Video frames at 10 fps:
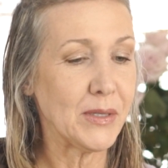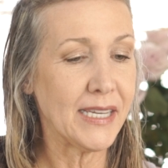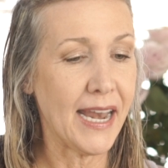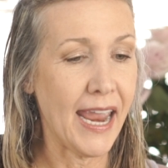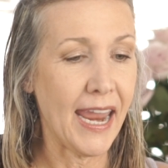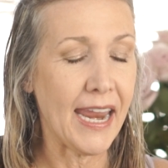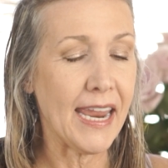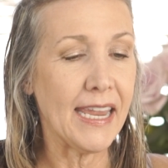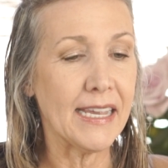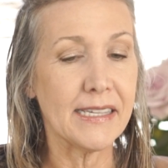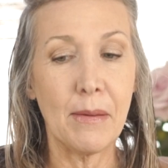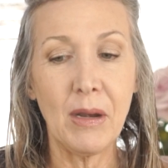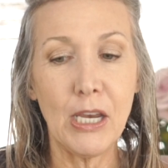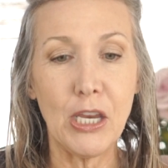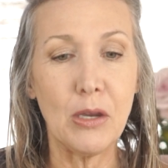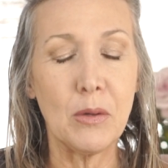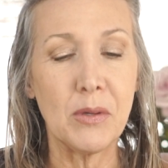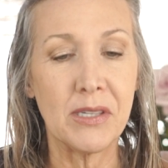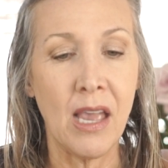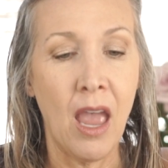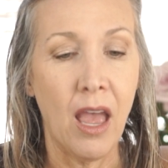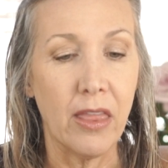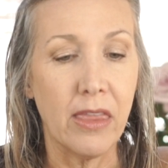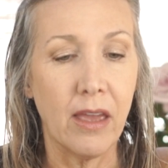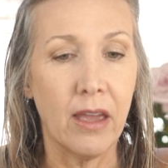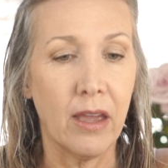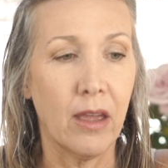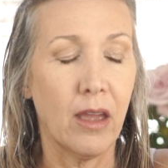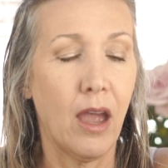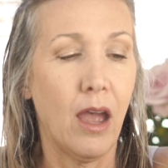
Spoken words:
today is I'm going to use the